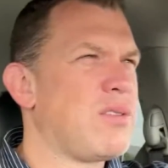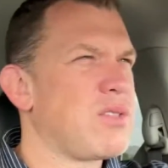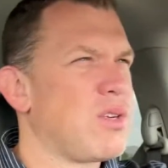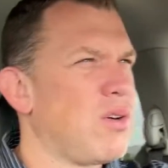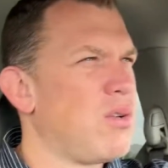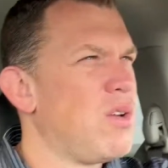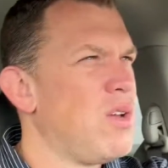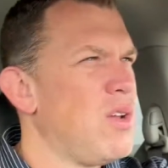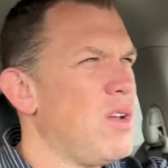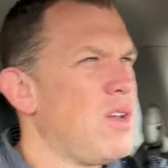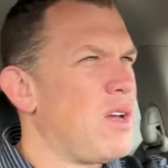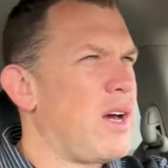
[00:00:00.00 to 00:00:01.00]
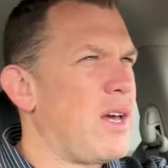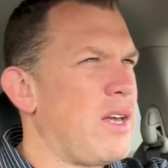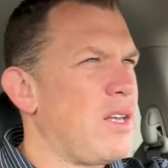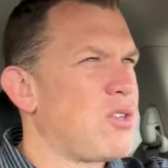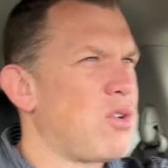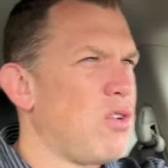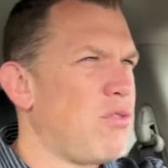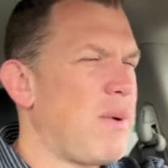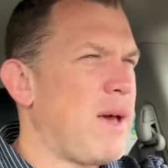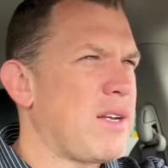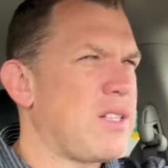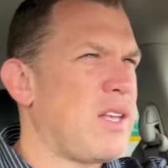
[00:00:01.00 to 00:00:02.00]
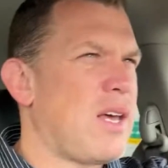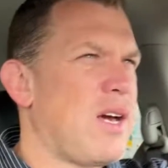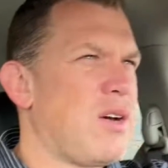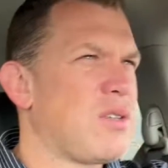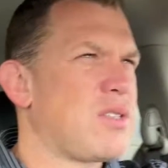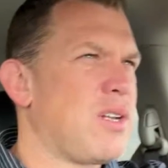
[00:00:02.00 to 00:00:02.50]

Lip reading: So I drove back to the house